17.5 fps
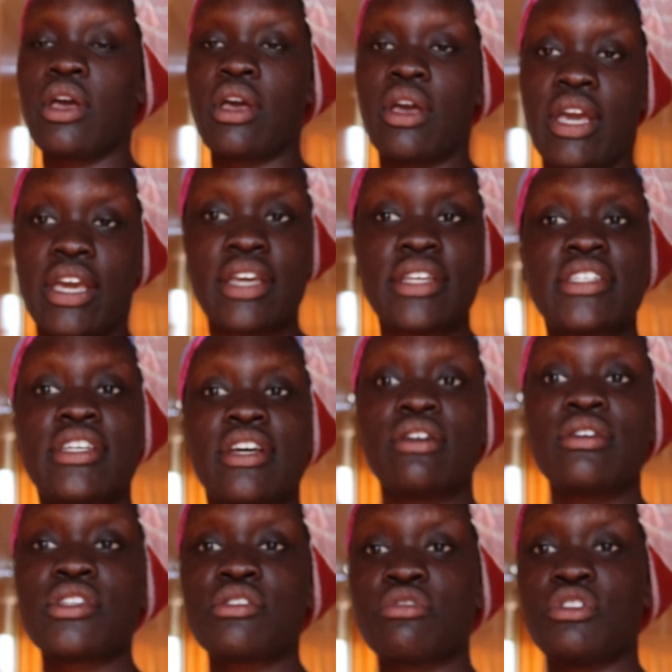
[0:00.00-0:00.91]
I can
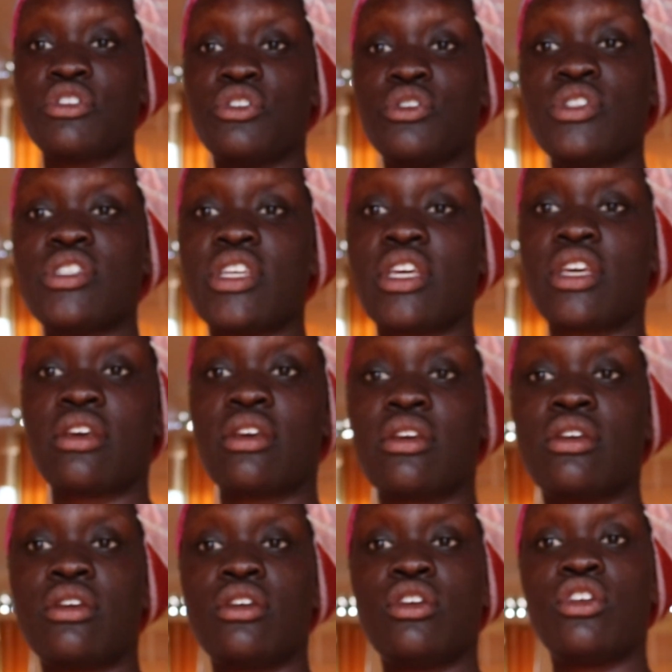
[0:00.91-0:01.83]
tell it's reducing,
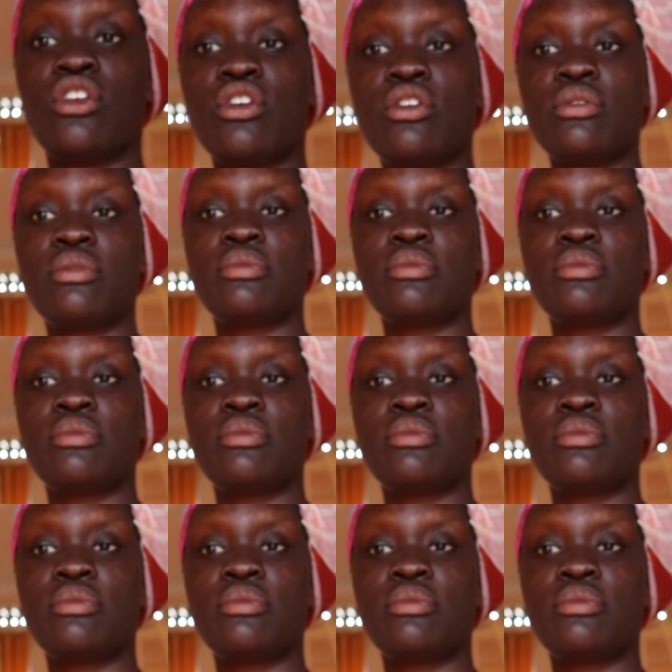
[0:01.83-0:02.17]
you know.